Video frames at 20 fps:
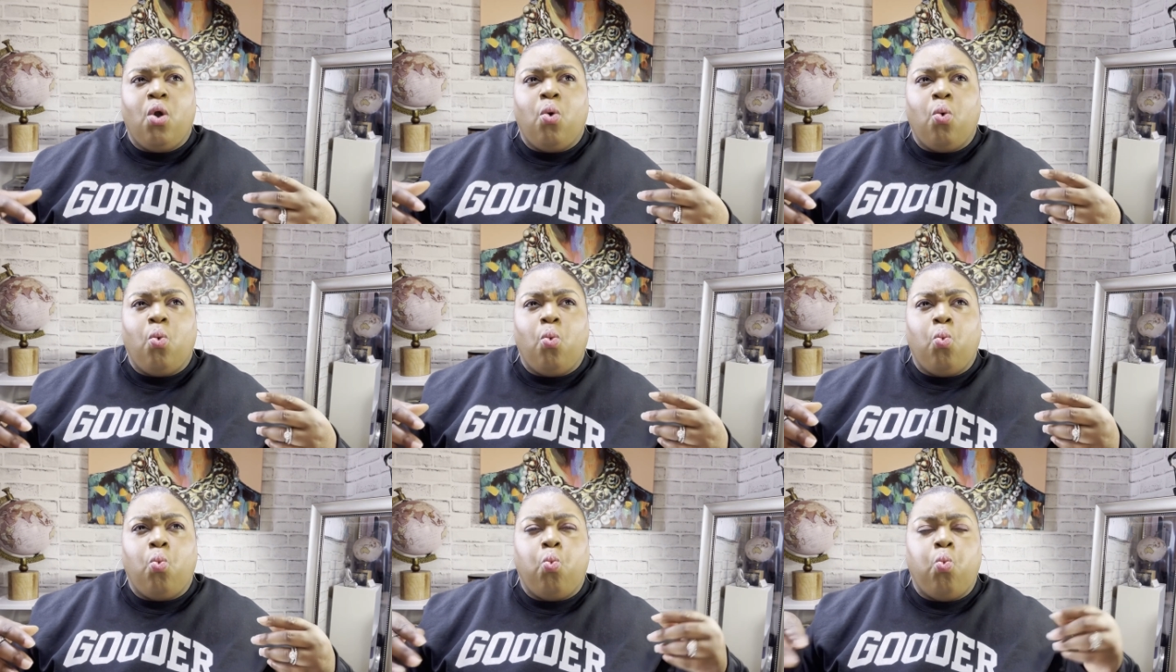
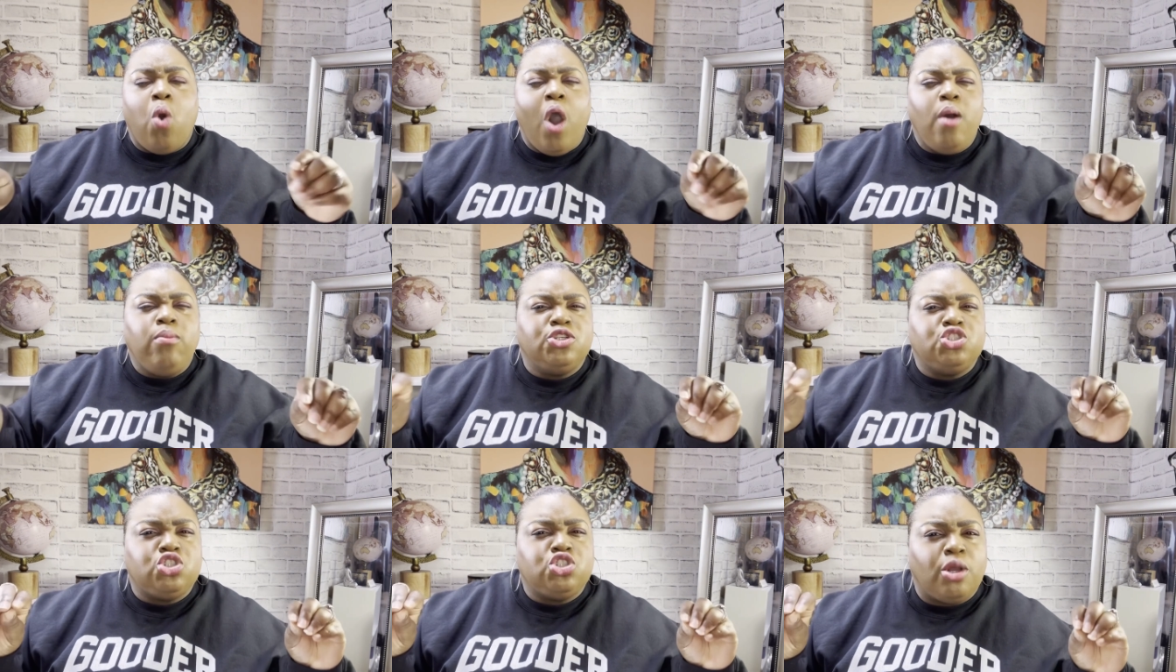
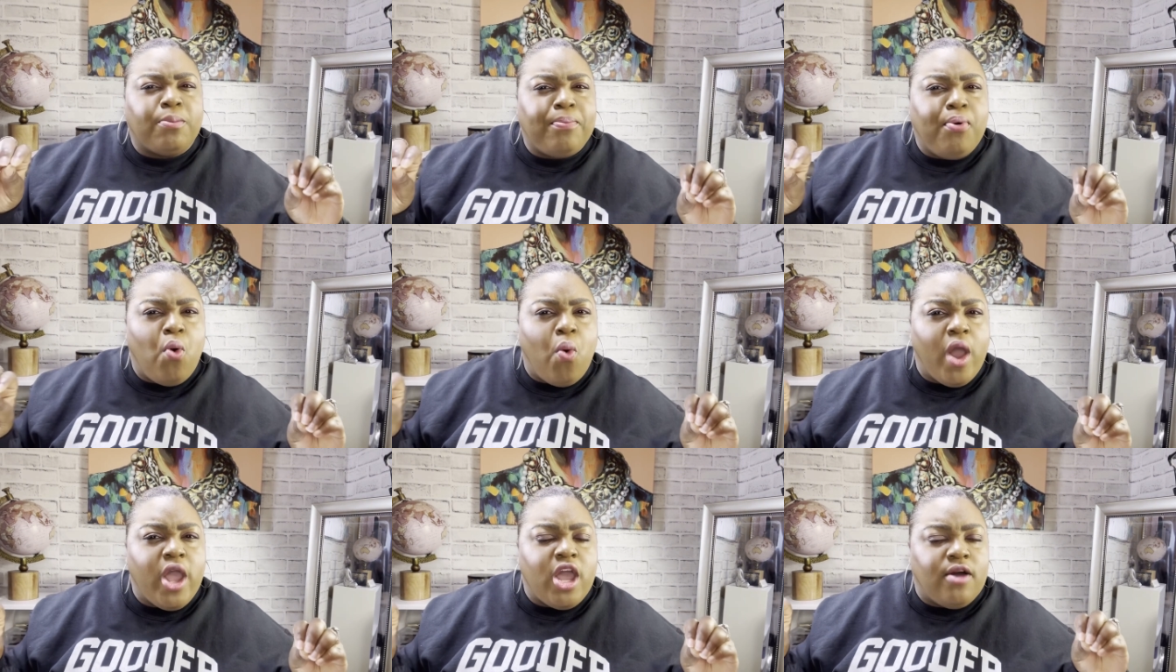What was your
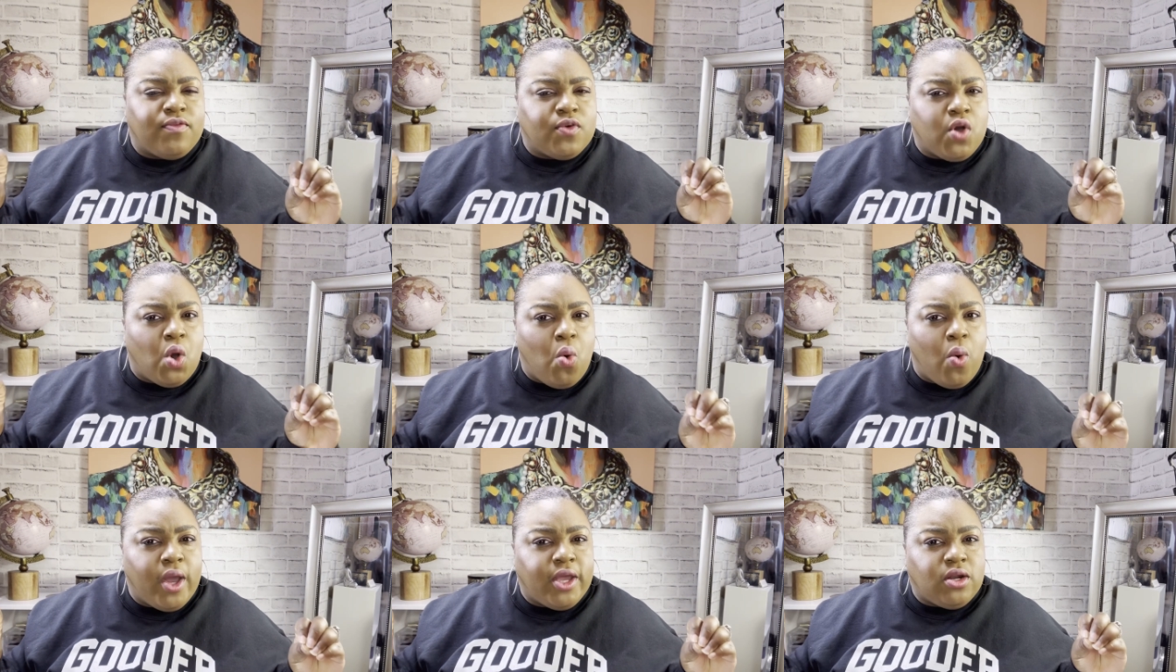point of
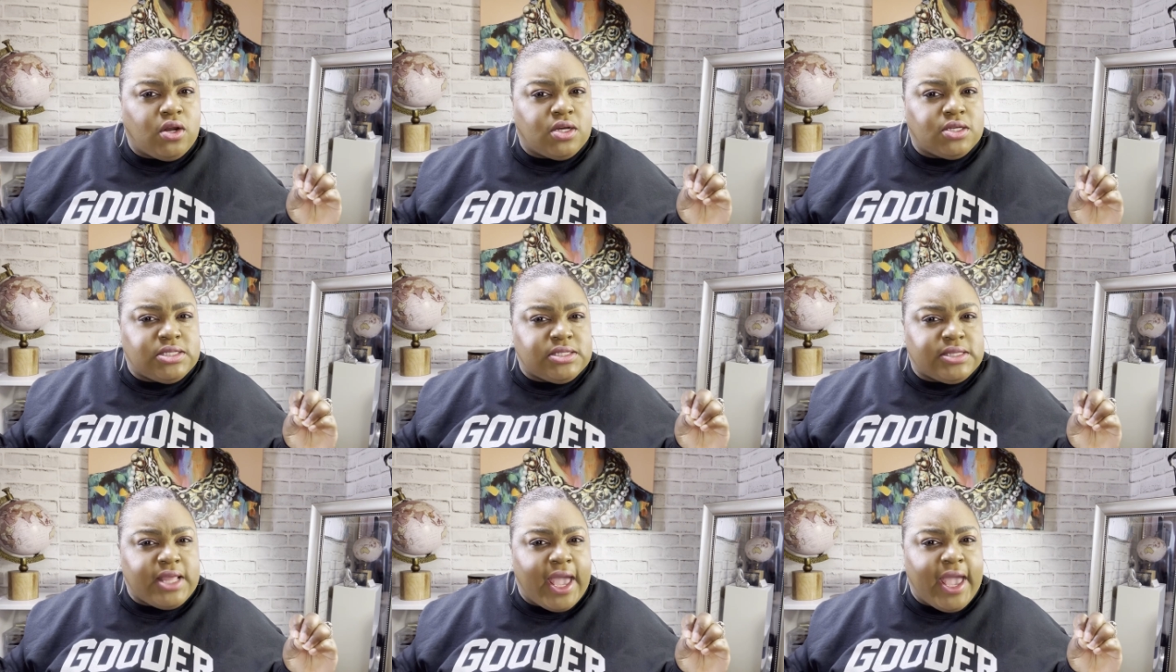going
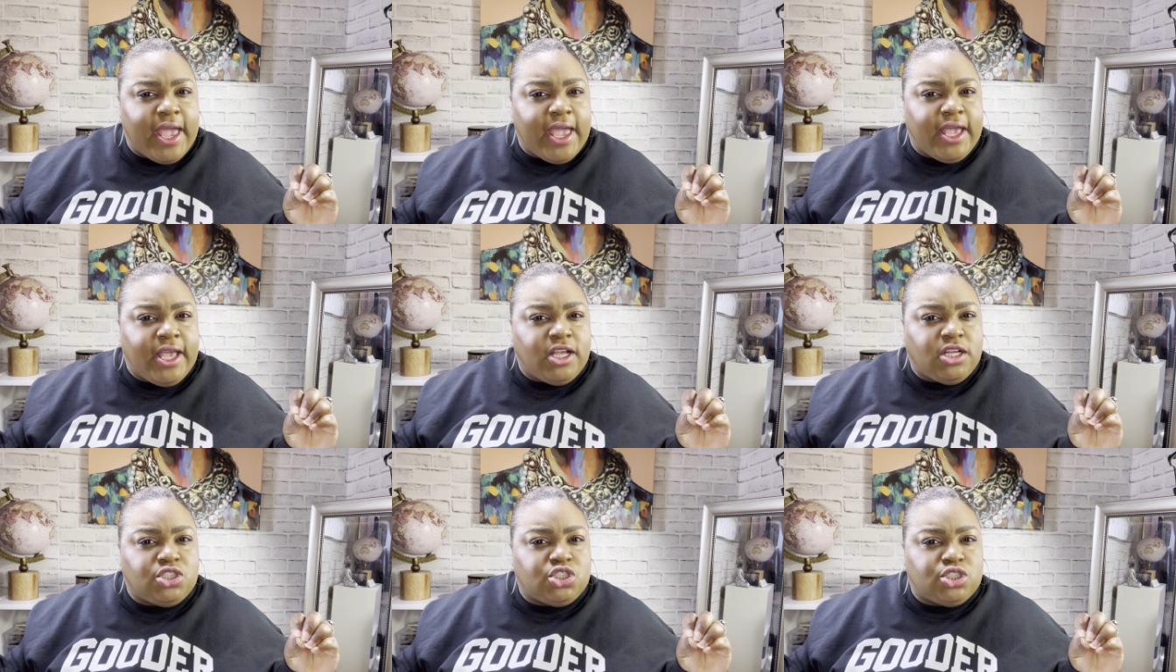on
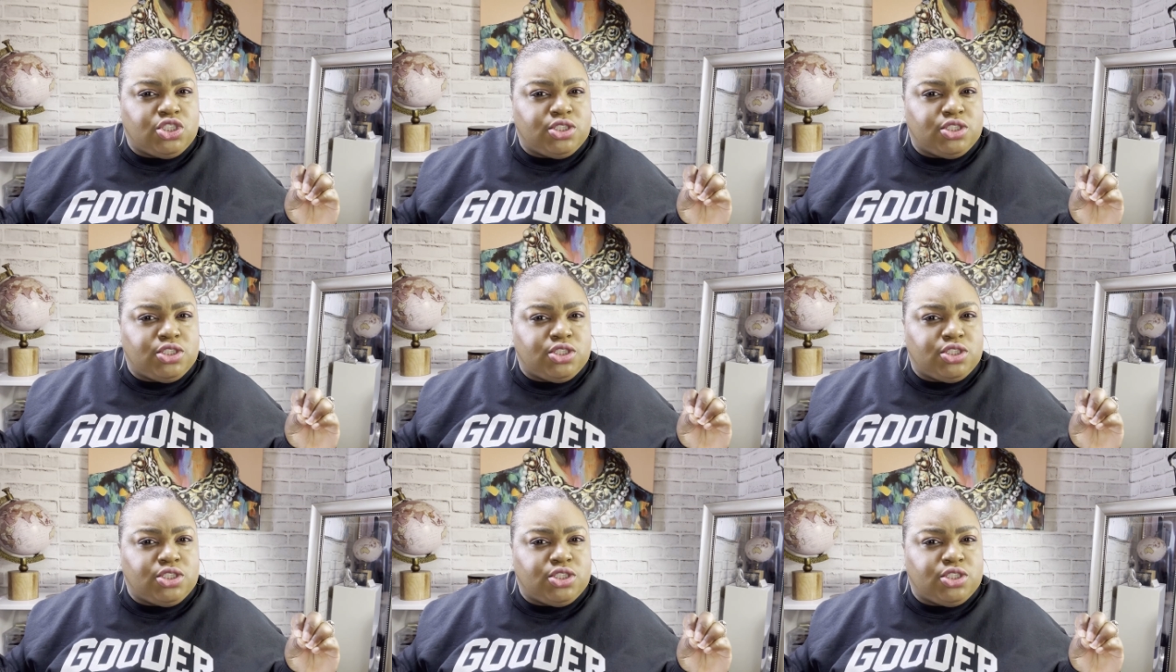stage